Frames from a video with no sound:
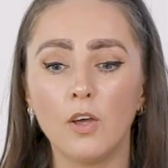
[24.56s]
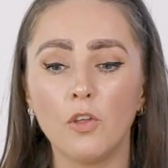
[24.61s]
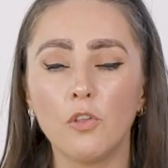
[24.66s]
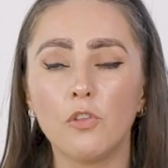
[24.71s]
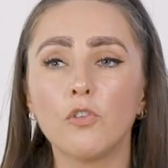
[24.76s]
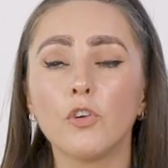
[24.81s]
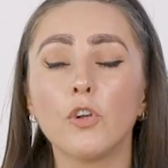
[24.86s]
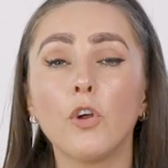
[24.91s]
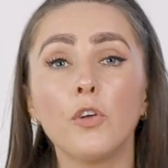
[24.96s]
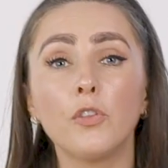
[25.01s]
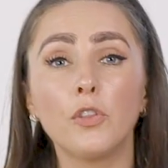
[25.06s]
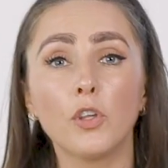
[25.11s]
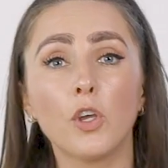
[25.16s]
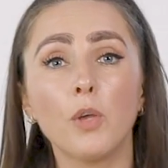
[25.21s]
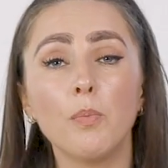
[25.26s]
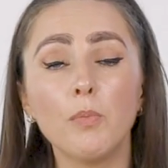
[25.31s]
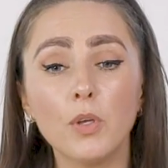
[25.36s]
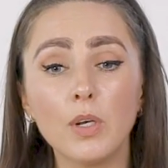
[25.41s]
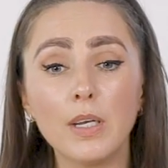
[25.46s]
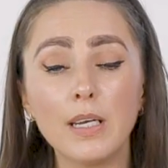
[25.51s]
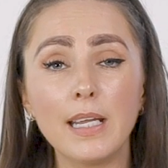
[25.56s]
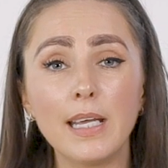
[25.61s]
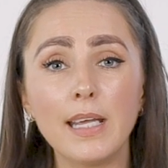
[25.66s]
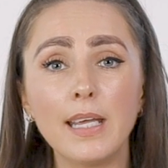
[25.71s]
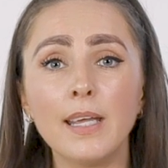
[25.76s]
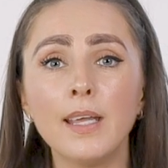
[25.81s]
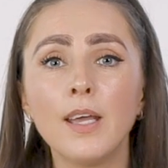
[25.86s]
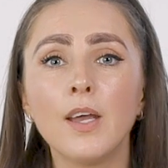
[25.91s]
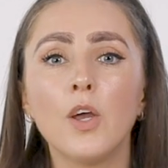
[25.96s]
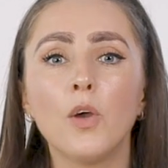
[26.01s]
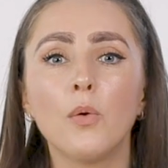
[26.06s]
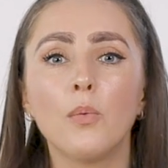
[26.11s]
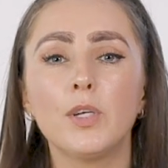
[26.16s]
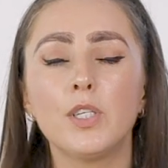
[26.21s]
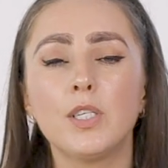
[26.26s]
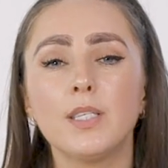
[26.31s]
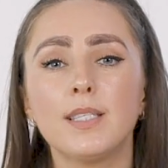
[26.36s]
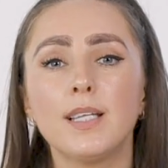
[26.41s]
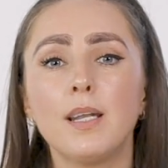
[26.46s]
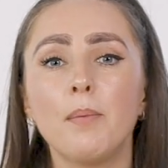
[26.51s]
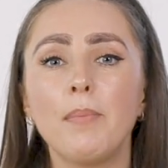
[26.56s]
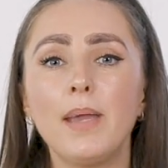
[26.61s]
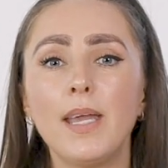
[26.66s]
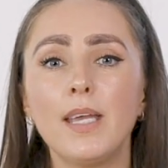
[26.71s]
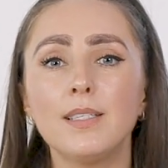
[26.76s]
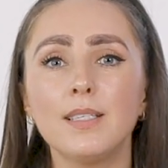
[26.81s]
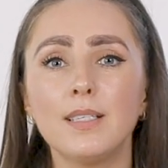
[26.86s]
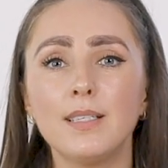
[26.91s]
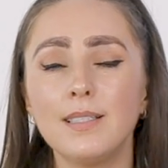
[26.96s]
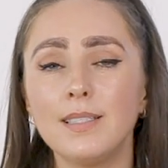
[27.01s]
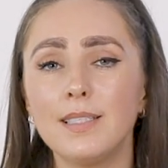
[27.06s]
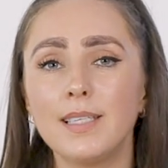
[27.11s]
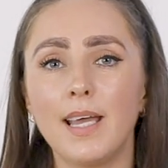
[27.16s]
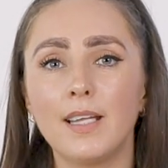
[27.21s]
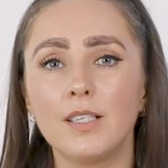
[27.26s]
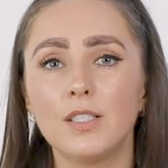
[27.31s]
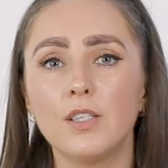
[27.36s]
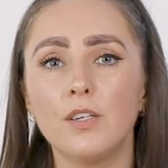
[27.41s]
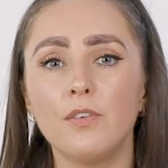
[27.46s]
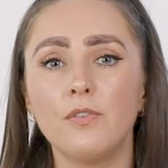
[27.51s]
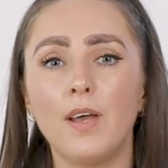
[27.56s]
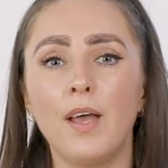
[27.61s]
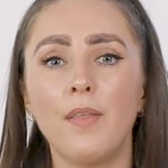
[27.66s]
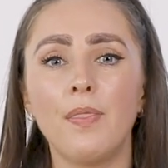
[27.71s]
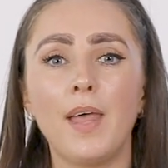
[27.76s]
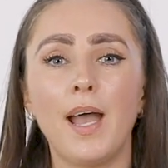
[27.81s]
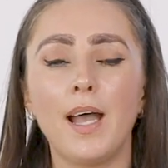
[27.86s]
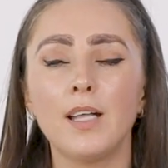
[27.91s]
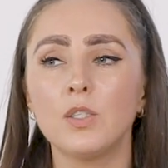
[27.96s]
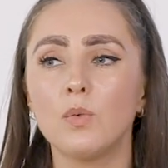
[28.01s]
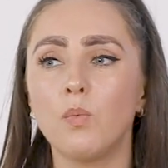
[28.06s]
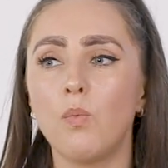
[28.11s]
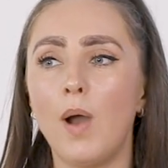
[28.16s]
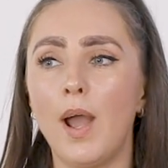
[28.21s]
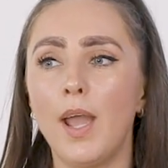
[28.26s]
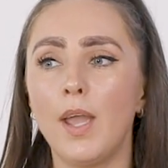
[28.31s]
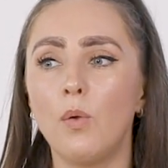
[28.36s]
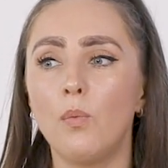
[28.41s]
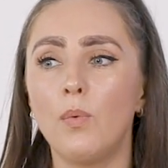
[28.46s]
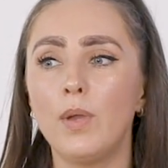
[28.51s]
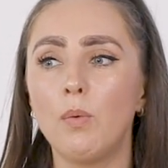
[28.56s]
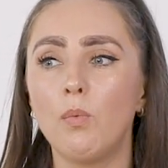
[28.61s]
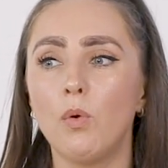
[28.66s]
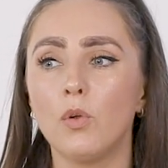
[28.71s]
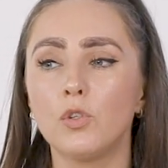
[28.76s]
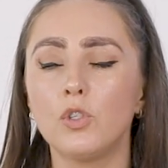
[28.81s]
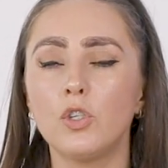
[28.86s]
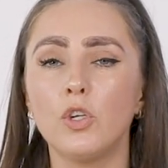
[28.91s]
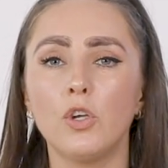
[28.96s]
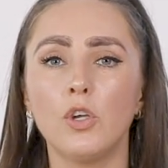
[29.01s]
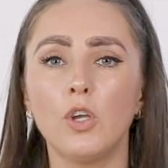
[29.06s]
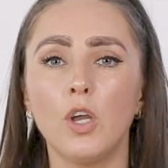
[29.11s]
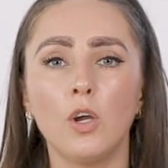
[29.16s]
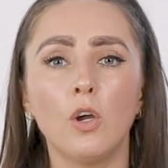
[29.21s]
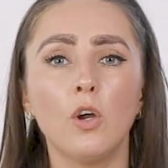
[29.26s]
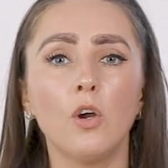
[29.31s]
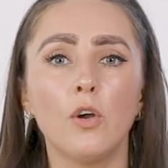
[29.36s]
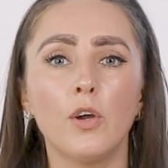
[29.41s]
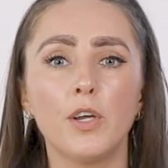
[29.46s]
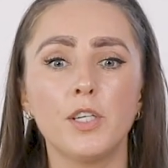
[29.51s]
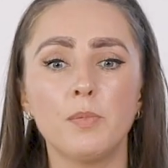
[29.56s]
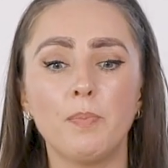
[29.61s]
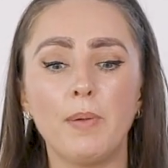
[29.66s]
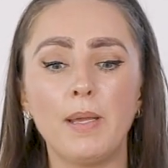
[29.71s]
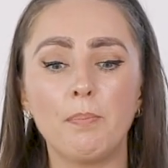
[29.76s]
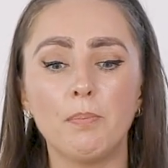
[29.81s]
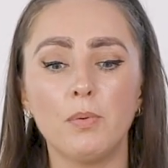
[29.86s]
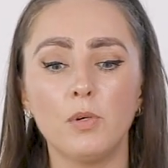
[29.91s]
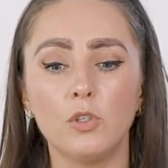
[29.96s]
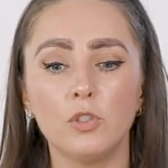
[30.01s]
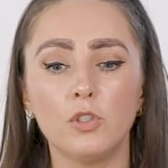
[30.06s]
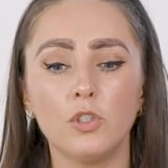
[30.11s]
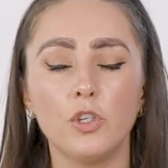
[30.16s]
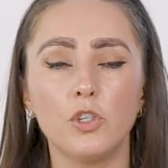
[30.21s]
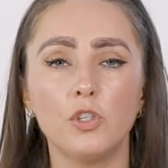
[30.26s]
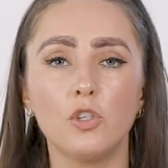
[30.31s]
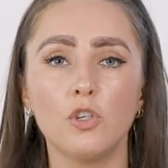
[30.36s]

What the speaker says: throughout the community, which is an amazing incentive, and that's why we want to encourage people to